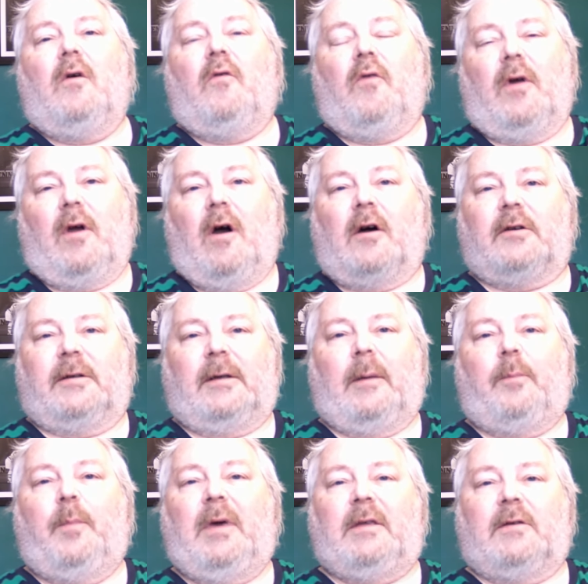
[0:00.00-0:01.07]
regarding
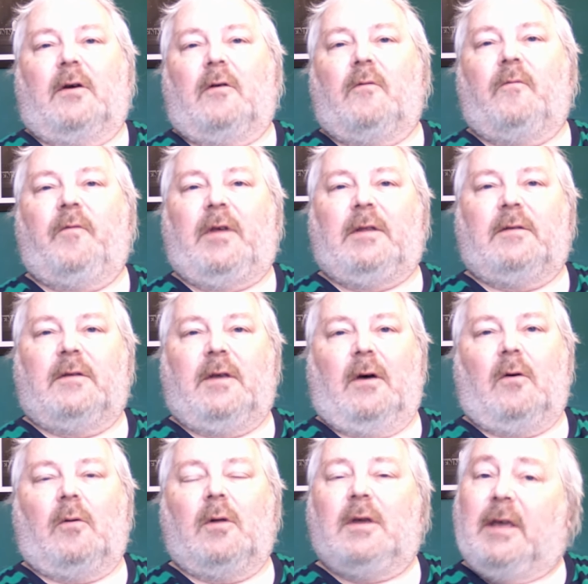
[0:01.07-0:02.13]
Peter
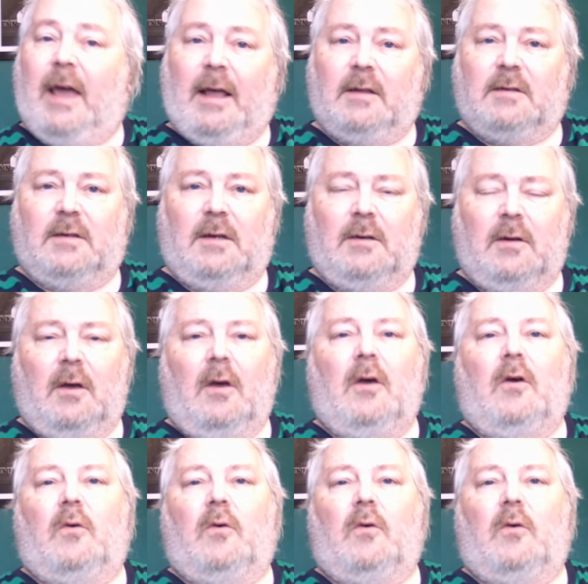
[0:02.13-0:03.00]
Vindahl Jensen,